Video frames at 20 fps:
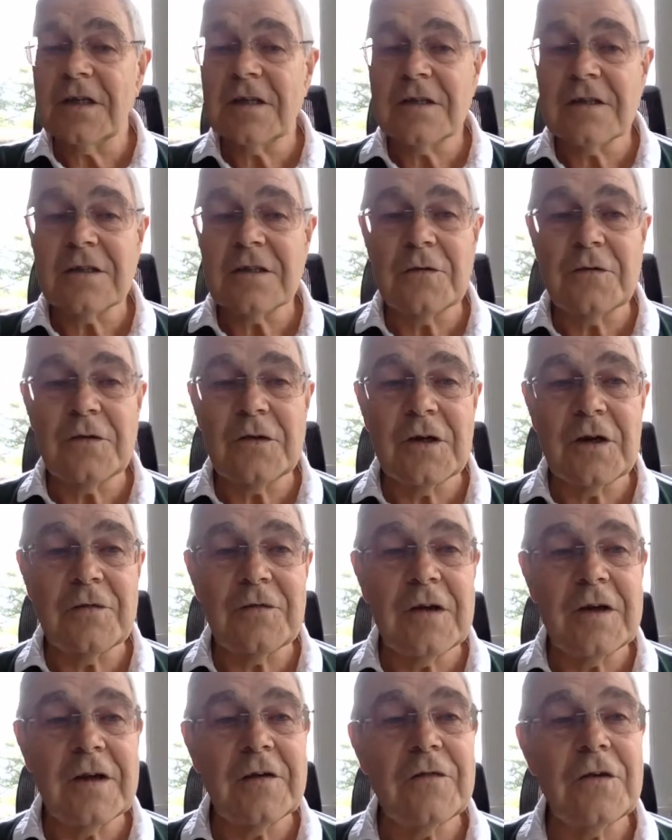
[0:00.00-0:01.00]
So
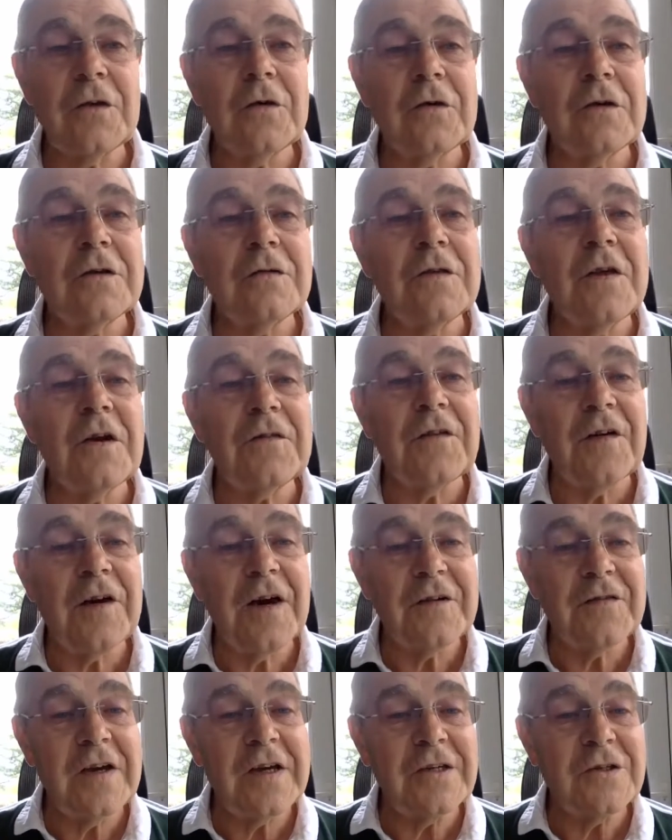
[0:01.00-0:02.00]
have you heard of the
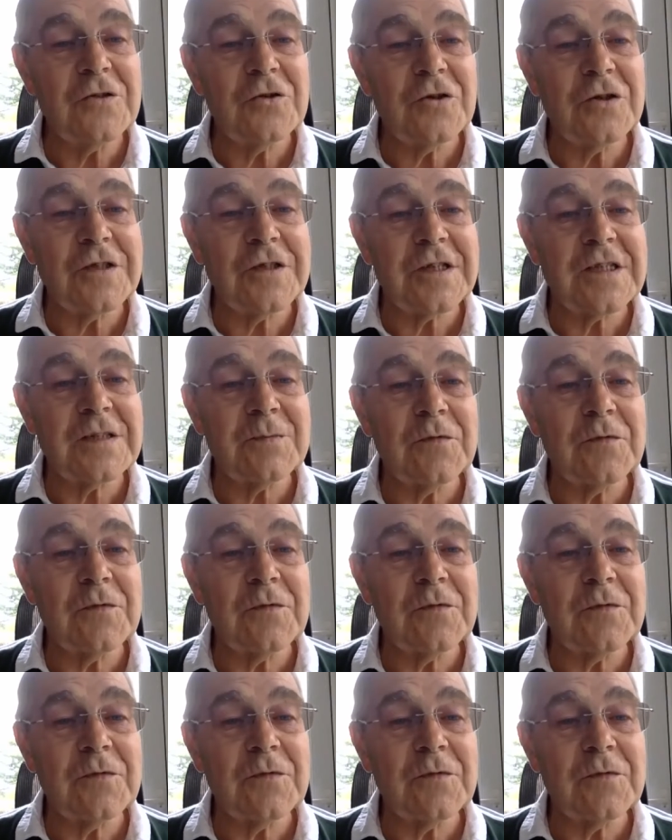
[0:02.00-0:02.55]
Five Hindrances